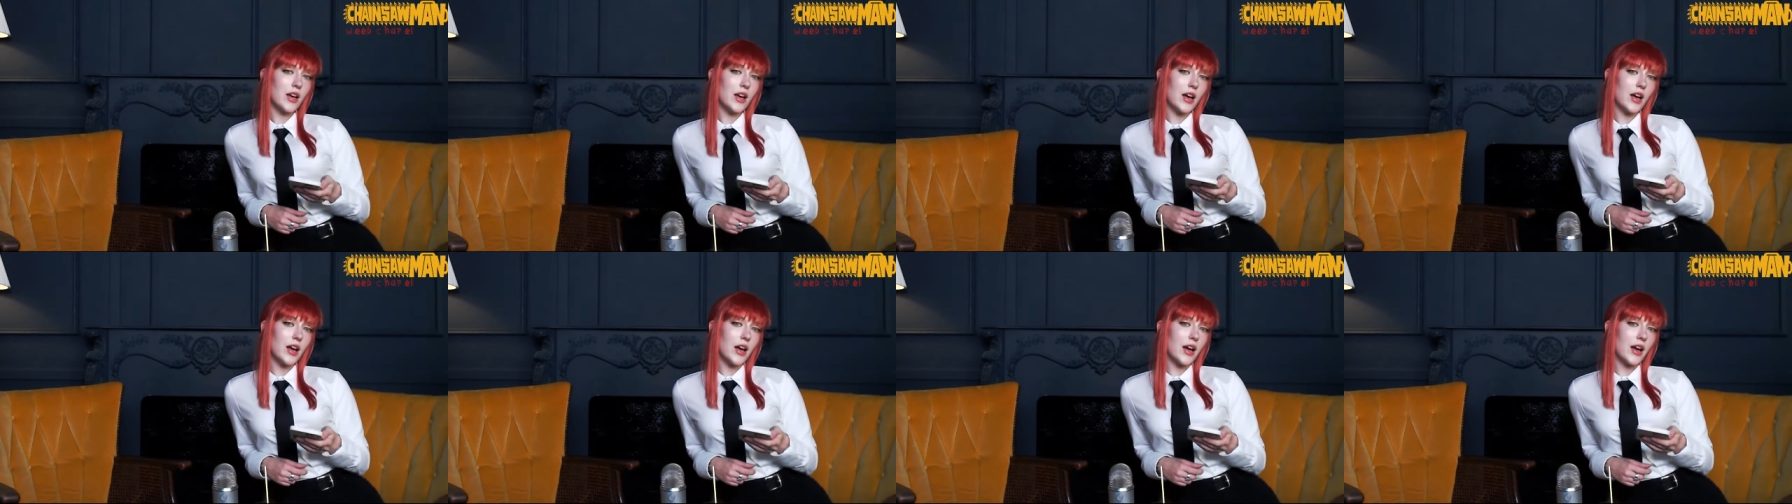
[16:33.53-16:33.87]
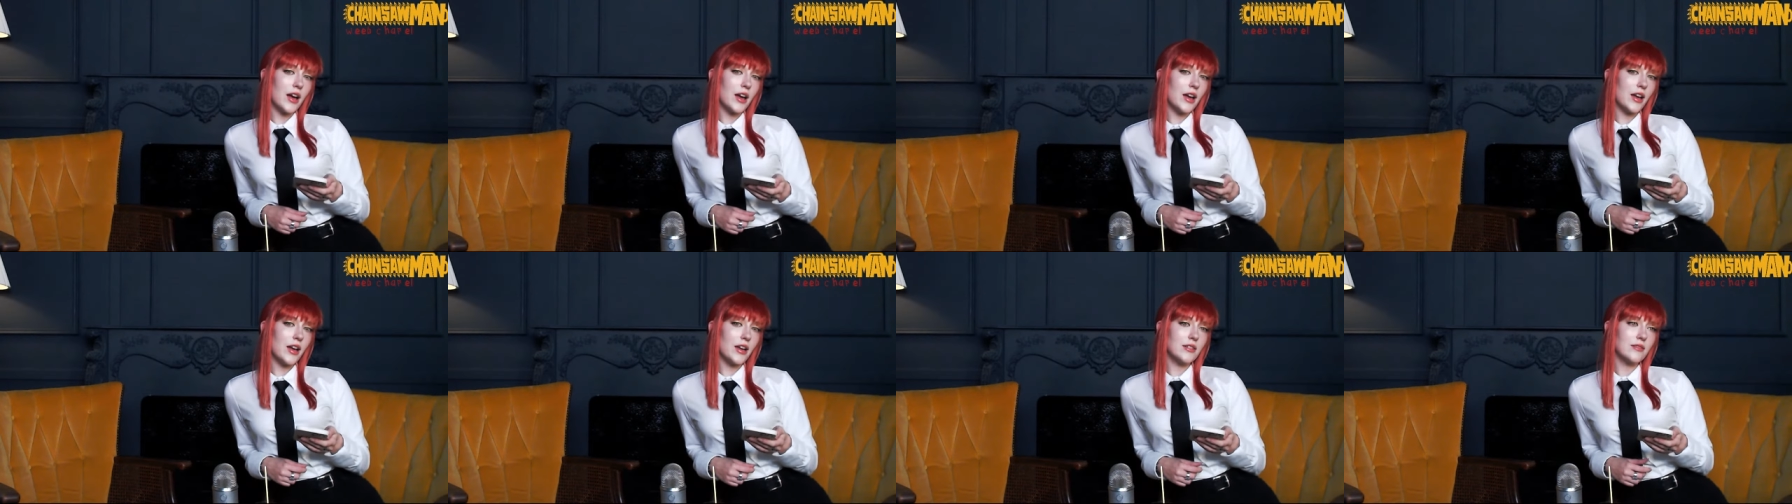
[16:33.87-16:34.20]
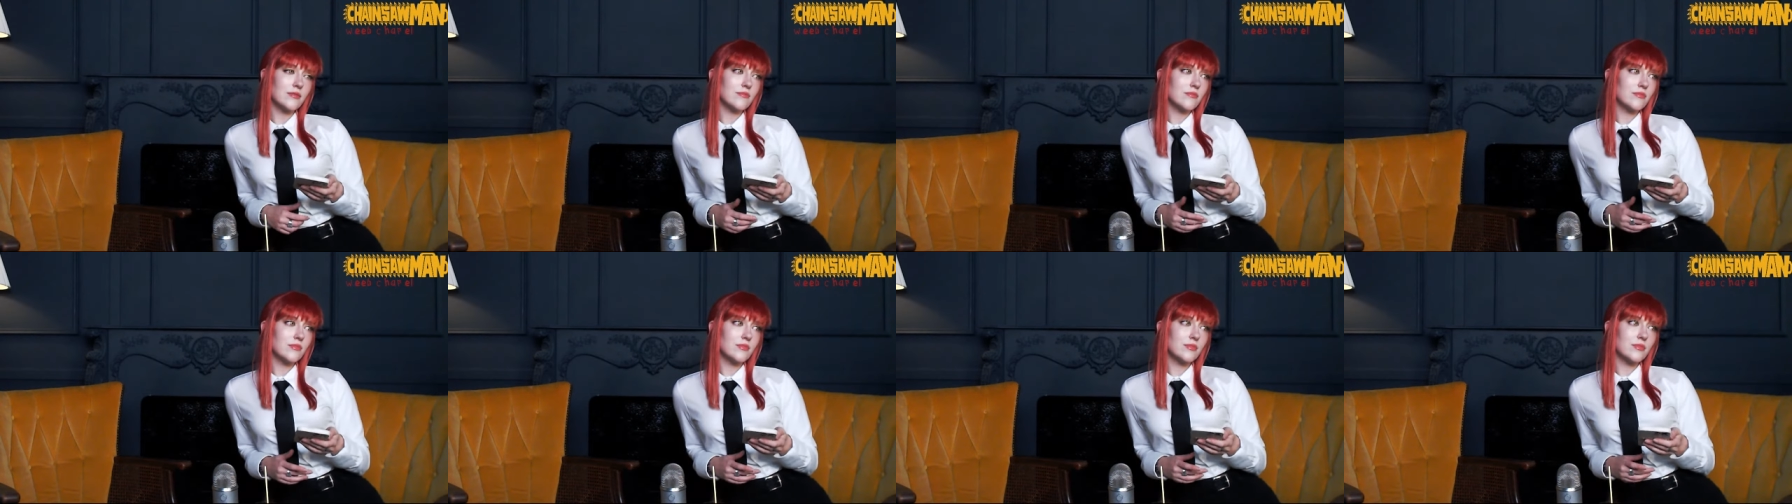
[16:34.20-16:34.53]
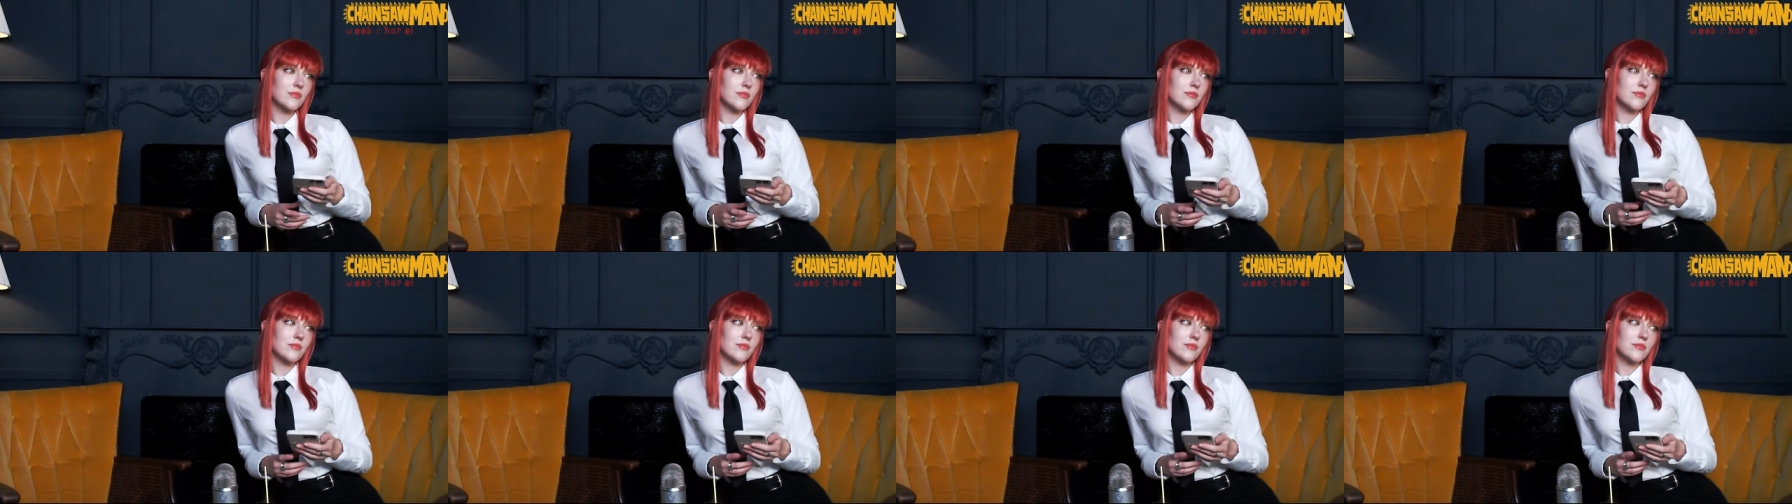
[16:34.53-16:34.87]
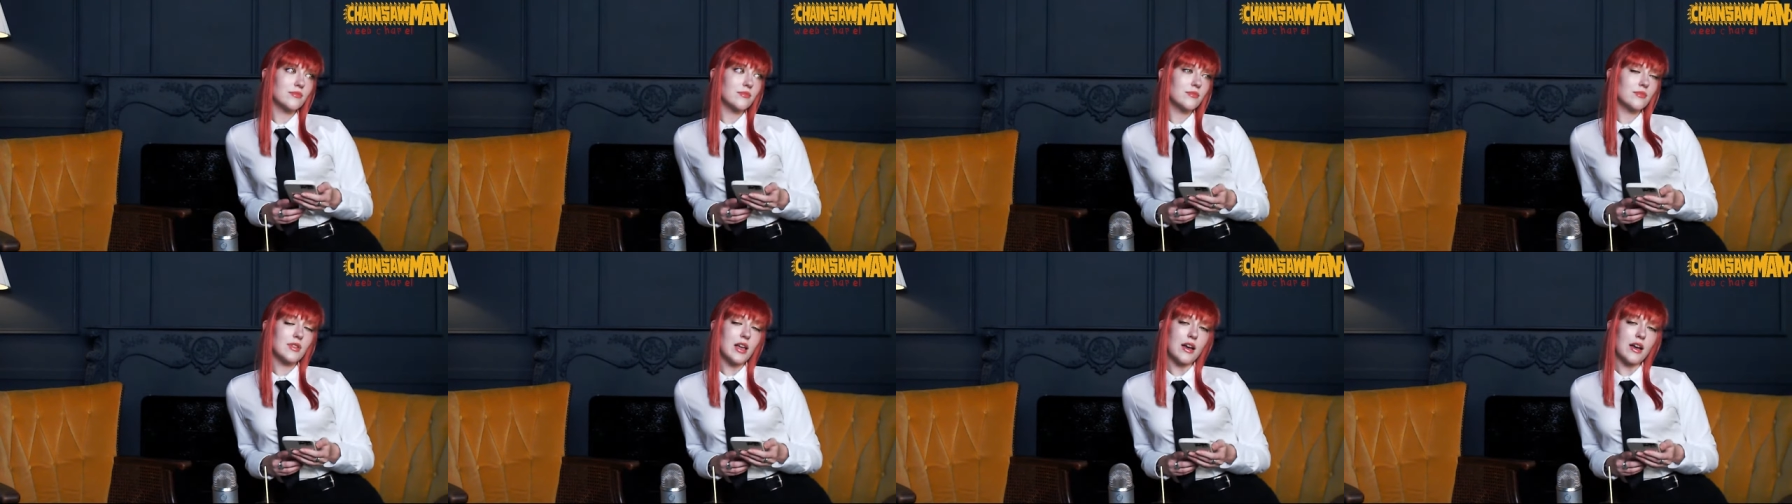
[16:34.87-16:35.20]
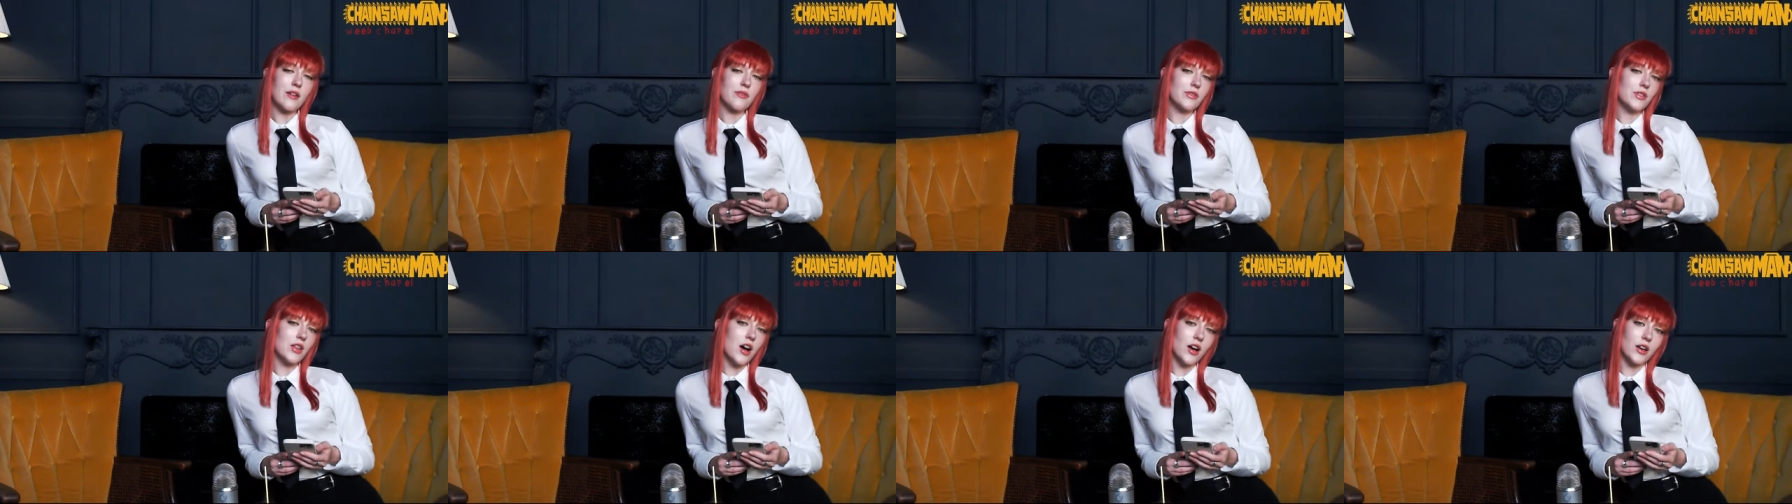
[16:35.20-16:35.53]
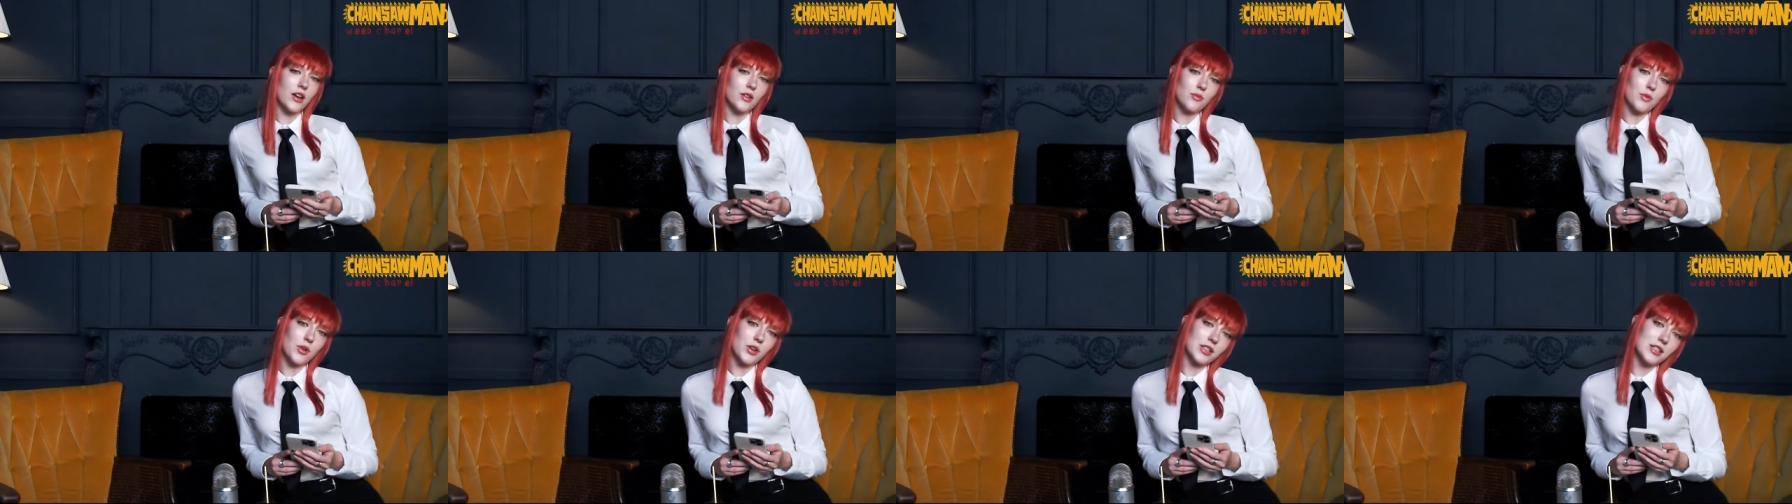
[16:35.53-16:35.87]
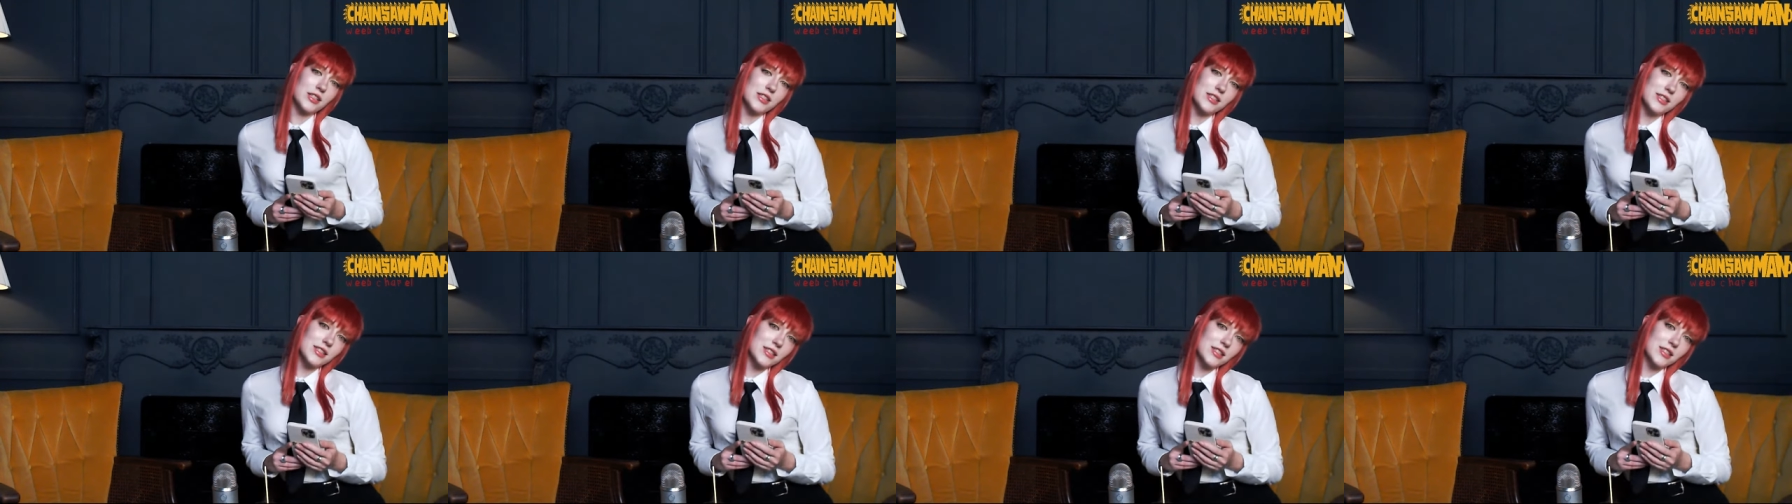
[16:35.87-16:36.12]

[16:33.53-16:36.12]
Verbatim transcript: I have not wanted